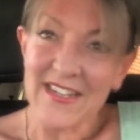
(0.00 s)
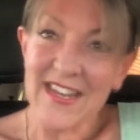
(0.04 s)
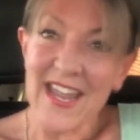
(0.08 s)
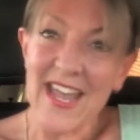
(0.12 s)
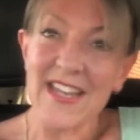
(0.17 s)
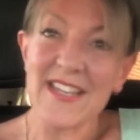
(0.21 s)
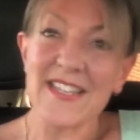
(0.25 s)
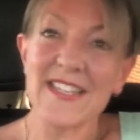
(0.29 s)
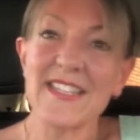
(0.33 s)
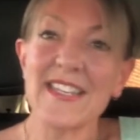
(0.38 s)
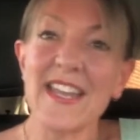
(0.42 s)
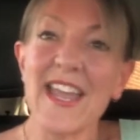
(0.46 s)

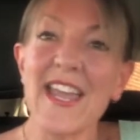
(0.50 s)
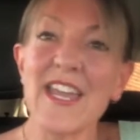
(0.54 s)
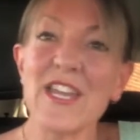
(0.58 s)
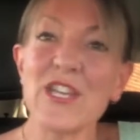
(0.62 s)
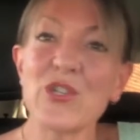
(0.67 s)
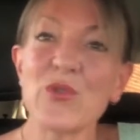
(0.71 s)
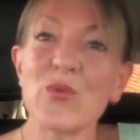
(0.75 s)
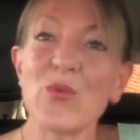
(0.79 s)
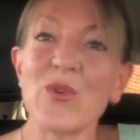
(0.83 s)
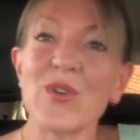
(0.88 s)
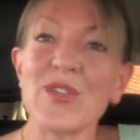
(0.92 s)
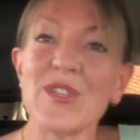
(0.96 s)
Next
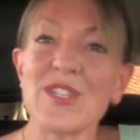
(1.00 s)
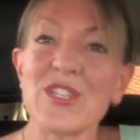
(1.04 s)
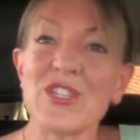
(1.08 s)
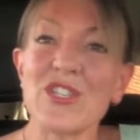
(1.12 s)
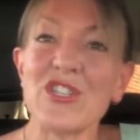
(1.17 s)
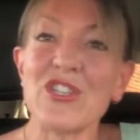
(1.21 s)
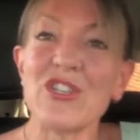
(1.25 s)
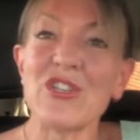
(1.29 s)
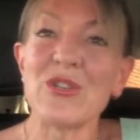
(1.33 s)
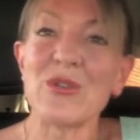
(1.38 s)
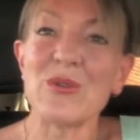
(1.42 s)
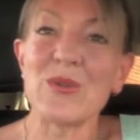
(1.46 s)
stage was
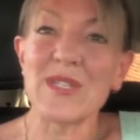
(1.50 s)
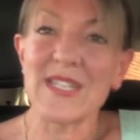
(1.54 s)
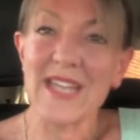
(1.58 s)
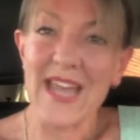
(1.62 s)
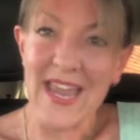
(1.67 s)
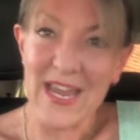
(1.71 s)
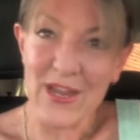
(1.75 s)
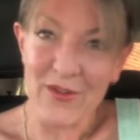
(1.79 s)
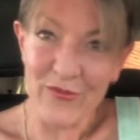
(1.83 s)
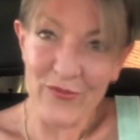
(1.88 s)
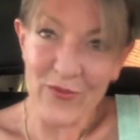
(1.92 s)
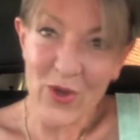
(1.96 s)
to
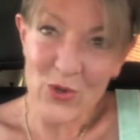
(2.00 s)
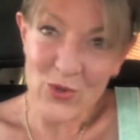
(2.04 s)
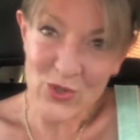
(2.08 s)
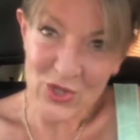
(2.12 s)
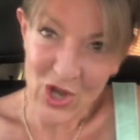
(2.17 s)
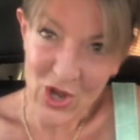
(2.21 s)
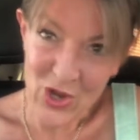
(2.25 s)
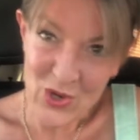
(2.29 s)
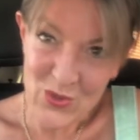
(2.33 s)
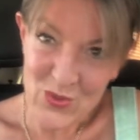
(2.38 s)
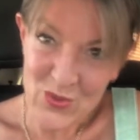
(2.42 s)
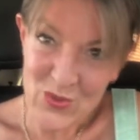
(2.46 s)
take
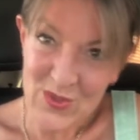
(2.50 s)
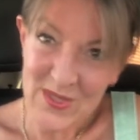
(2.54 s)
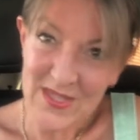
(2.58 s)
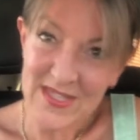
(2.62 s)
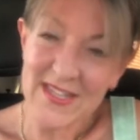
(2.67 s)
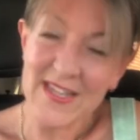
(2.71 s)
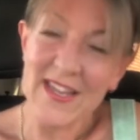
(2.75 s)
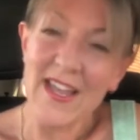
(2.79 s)
photos.